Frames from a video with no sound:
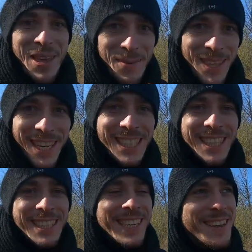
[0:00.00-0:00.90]
maybe this
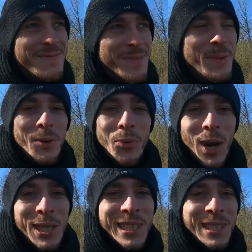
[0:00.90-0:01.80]
is maybe you're
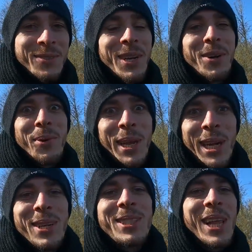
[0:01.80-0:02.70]
watching this video
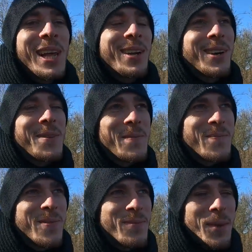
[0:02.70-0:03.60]
years later.
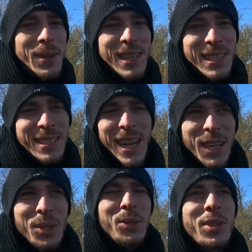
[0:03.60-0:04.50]
Maybe this is
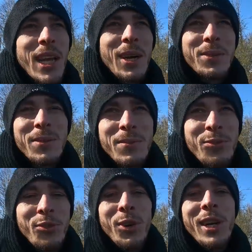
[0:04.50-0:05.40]
like
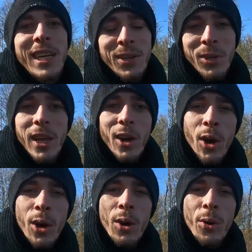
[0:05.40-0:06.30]
2030 and you're like,
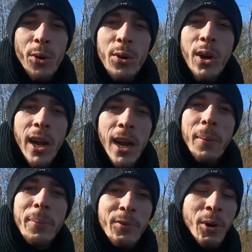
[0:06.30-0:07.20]
oh
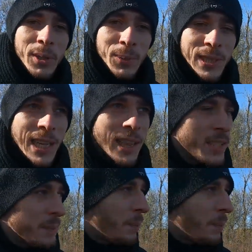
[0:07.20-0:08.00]
crap, Rokas was in this